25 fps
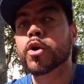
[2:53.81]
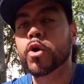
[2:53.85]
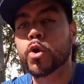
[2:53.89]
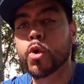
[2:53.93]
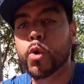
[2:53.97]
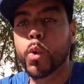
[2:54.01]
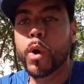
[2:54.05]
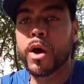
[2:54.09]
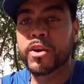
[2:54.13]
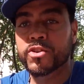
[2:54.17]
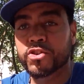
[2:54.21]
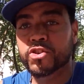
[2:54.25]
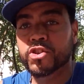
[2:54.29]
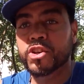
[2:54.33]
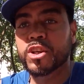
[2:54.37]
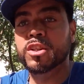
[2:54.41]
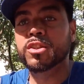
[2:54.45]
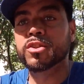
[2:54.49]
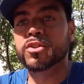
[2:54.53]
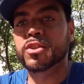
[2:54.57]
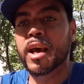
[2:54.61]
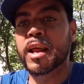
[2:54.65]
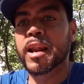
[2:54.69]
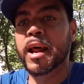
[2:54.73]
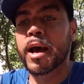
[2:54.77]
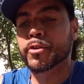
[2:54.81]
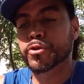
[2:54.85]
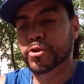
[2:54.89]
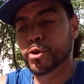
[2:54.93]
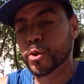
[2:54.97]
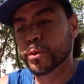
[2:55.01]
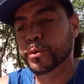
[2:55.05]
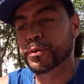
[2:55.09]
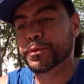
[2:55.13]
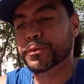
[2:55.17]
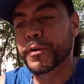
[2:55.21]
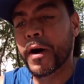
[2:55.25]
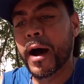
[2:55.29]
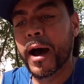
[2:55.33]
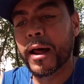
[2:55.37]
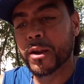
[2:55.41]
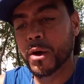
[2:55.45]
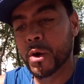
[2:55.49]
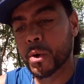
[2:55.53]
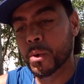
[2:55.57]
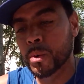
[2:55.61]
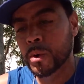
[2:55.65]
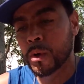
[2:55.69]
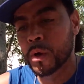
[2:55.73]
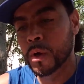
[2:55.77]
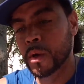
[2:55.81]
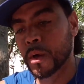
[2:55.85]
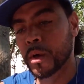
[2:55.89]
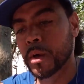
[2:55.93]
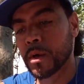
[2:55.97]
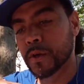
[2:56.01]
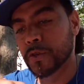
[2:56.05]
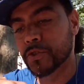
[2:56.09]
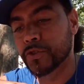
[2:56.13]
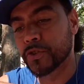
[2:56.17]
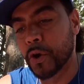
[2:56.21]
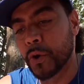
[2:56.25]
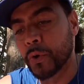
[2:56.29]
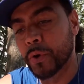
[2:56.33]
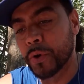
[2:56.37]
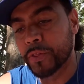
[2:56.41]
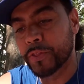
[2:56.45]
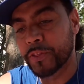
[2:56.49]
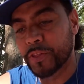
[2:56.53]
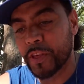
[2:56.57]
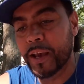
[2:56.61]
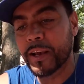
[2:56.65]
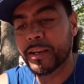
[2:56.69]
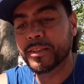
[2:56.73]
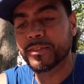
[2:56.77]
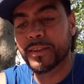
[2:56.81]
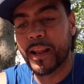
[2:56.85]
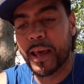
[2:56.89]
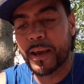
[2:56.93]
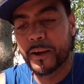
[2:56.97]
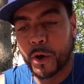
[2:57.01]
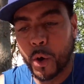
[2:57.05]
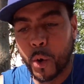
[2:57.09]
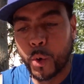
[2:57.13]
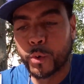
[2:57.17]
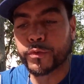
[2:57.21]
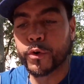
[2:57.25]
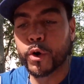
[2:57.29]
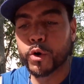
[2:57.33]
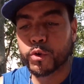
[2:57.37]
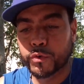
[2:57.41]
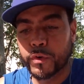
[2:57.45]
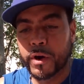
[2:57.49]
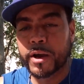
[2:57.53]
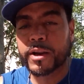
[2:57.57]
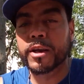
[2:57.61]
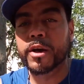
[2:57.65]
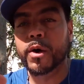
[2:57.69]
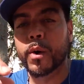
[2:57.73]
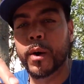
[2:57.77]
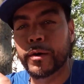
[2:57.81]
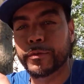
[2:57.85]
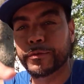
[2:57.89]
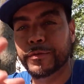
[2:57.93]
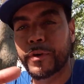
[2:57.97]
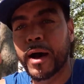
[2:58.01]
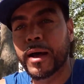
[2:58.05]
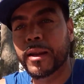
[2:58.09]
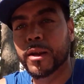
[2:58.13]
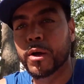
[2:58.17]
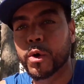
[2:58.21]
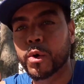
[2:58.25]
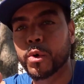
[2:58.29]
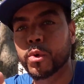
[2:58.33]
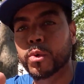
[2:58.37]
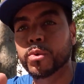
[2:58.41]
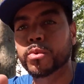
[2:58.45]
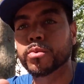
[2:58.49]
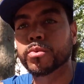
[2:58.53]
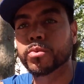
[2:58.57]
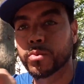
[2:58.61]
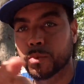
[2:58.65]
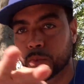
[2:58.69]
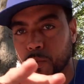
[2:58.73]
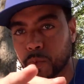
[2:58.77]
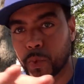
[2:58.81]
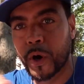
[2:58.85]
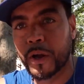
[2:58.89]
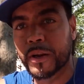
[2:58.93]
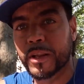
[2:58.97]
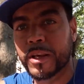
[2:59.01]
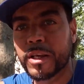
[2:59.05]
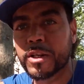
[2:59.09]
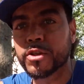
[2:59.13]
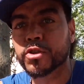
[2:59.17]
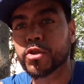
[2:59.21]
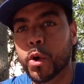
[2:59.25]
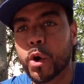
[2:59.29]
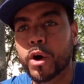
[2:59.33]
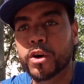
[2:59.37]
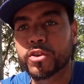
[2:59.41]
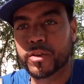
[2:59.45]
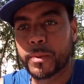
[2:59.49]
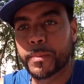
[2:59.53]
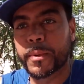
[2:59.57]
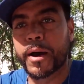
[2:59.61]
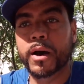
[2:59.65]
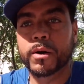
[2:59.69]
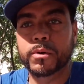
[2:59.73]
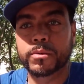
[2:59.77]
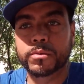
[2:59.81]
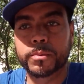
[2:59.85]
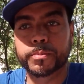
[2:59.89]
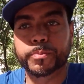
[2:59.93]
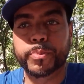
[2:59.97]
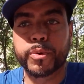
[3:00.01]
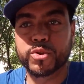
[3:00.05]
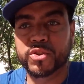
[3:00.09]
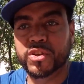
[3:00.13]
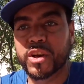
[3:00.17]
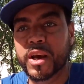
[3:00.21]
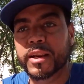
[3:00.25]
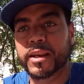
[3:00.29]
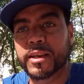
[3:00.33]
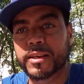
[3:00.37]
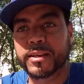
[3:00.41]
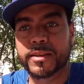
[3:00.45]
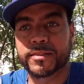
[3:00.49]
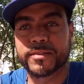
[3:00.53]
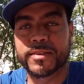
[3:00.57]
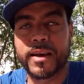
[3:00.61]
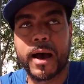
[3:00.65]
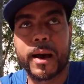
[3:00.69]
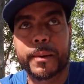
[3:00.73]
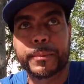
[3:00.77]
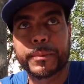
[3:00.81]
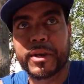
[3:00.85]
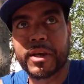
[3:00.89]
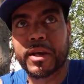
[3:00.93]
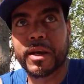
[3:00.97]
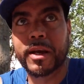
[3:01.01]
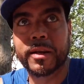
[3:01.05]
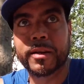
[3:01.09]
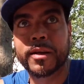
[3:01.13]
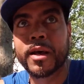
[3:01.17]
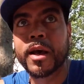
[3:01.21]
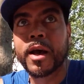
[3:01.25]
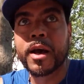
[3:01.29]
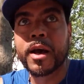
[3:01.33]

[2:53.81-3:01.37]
questions, and I do follow certain things like Covert Radio. I follow what he talks about pertaining to Tommy and